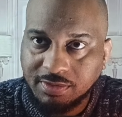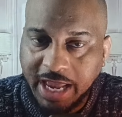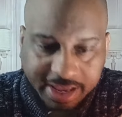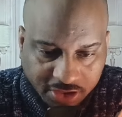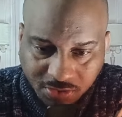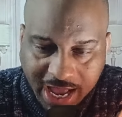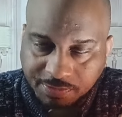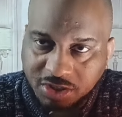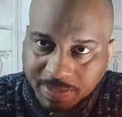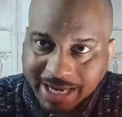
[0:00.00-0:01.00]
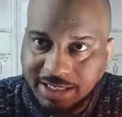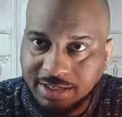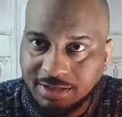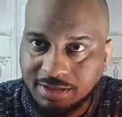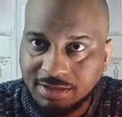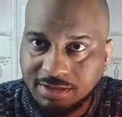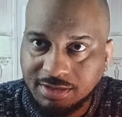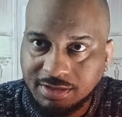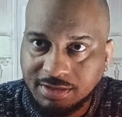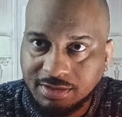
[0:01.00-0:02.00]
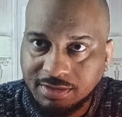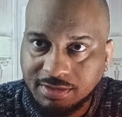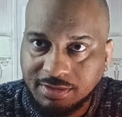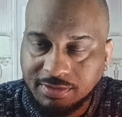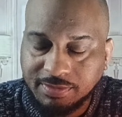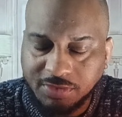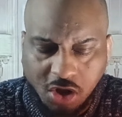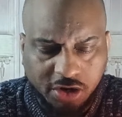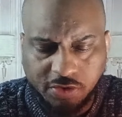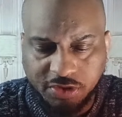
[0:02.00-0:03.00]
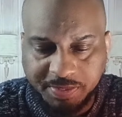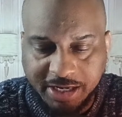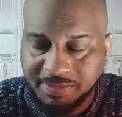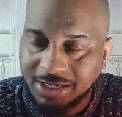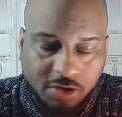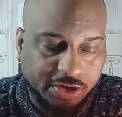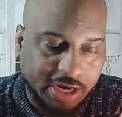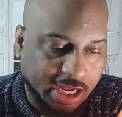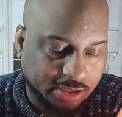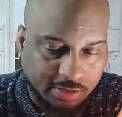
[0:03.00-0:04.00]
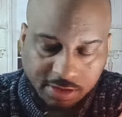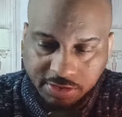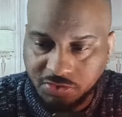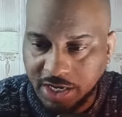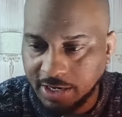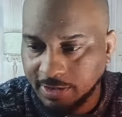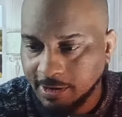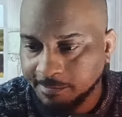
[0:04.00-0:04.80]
And they're not respected. Oh, they're respected. No, they're not. No, they're not.